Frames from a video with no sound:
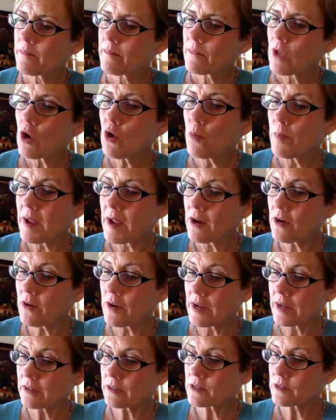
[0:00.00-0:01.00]
Oh,
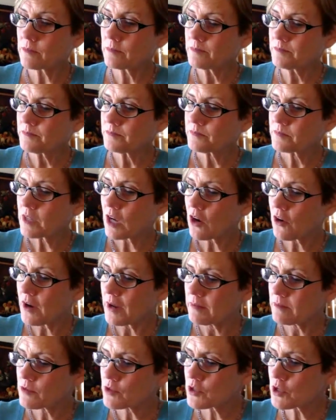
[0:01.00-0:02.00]
pairings. All
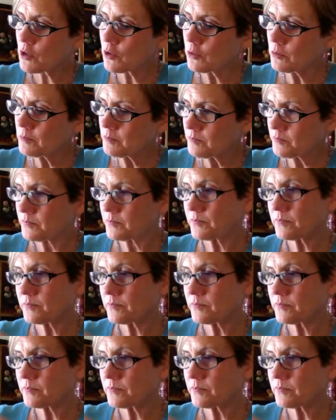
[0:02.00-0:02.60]
right, so,